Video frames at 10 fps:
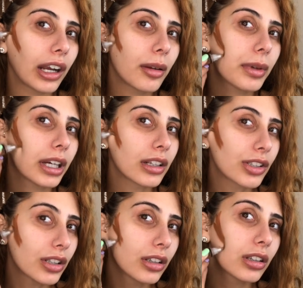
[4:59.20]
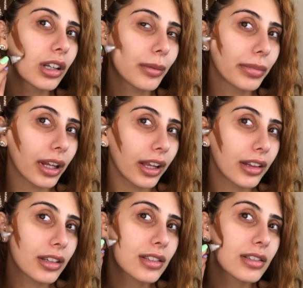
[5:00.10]
I'm actually gonna apply
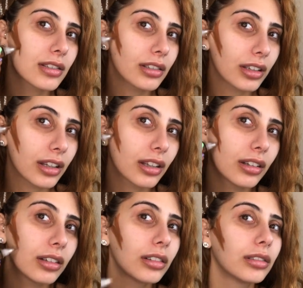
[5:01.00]
this here.